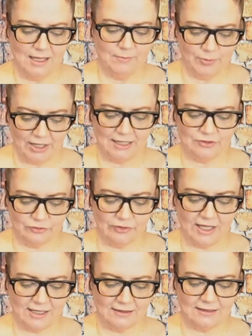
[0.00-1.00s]
But I do
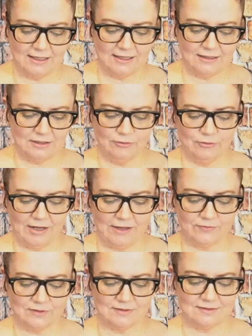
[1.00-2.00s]
like that you don't
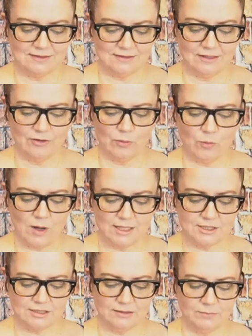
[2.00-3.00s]
have to sit there and
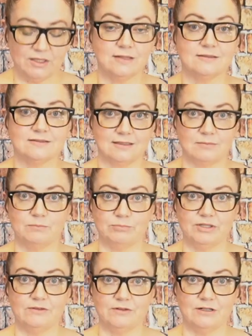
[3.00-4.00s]
watch it, because
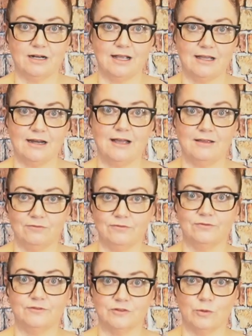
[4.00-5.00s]
believe it or not, I've
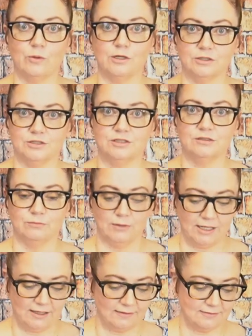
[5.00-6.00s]
scorched
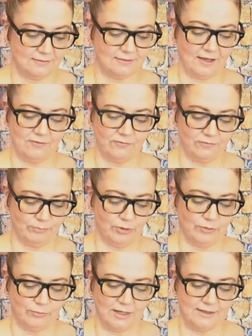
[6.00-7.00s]
rice. I've
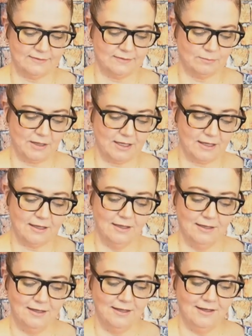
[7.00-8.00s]
burnt rice in my
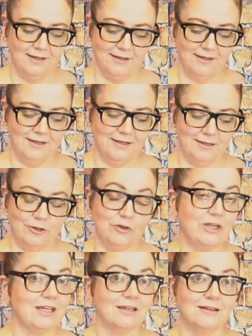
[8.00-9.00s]

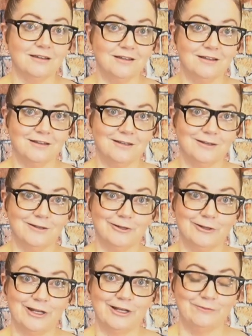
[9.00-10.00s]
cooking
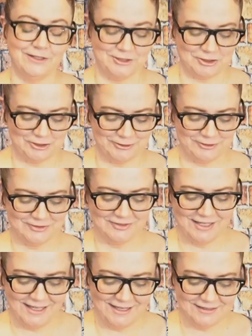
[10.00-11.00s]
adventures.
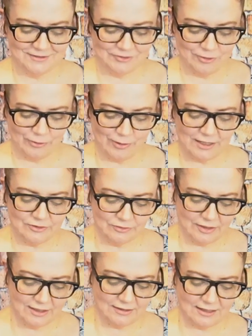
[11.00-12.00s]
So I do
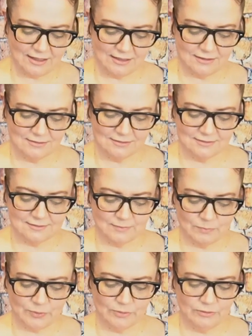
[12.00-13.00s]
like that.
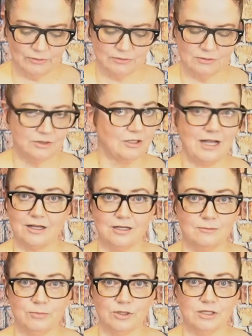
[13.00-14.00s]
Simple, you're not going
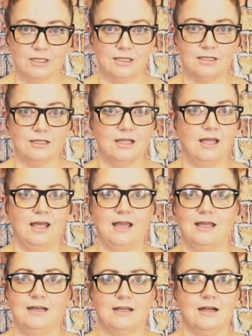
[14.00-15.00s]
to burn it, and